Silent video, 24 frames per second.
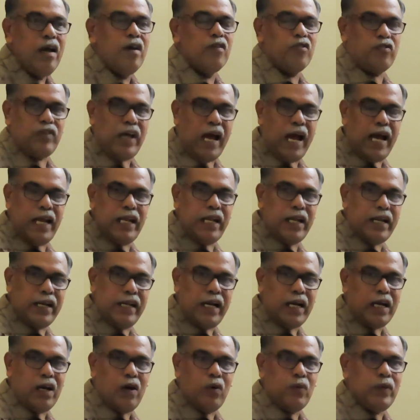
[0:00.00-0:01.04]
Salary
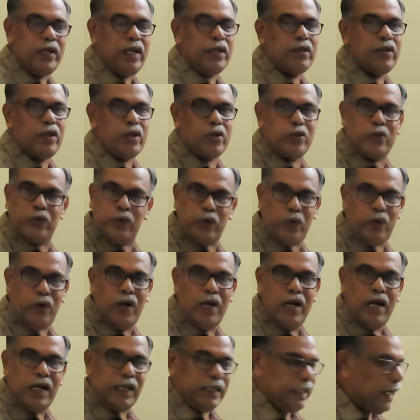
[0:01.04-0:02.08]
account debtor to
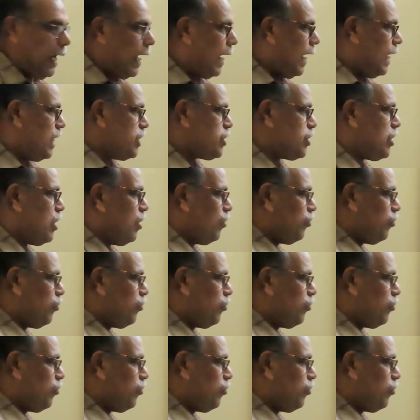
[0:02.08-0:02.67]
cash.